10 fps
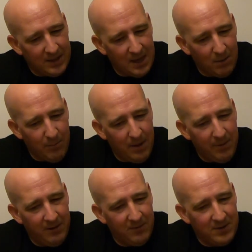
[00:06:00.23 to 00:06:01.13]
like that, or
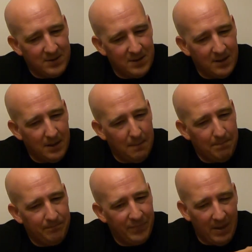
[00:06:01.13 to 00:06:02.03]
maybe even uh,
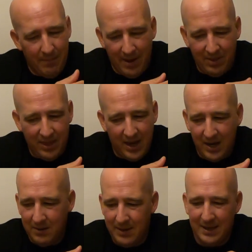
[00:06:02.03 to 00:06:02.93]
a
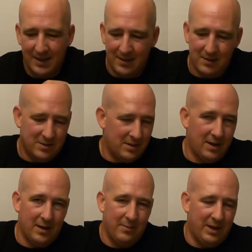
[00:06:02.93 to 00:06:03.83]
methane. There's
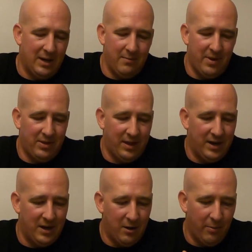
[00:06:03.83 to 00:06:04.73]
not going to be any
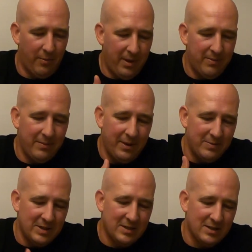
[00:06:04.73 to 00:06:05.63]
methane in here, but maybe,
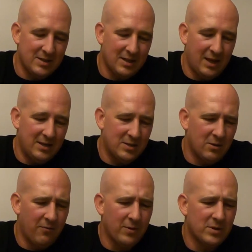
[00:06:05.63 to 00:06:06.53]
maybe just a slight
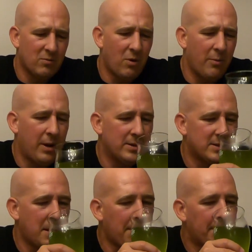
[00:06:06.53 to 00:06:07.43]
sulfurous aroma.
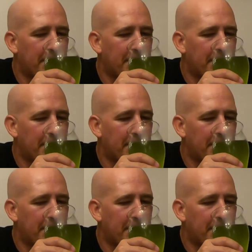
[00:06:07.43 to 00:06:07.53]
It's,